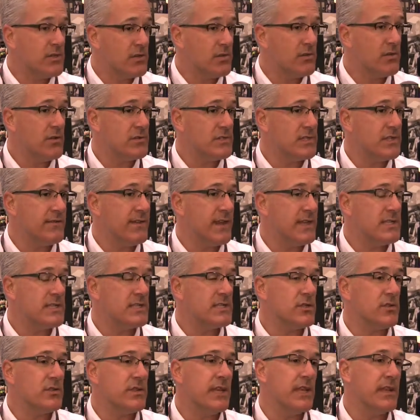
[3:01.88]
to those
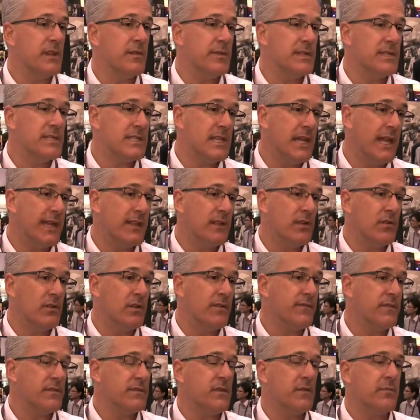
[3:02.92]
devices, or they can be
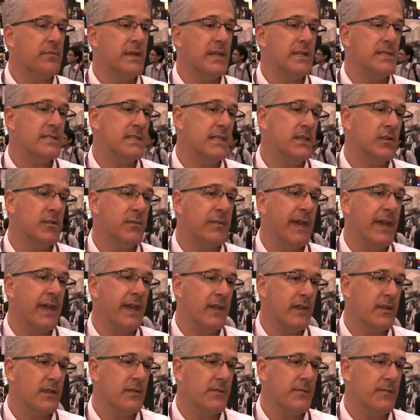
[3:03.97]
sideloaded from their PC or Mac.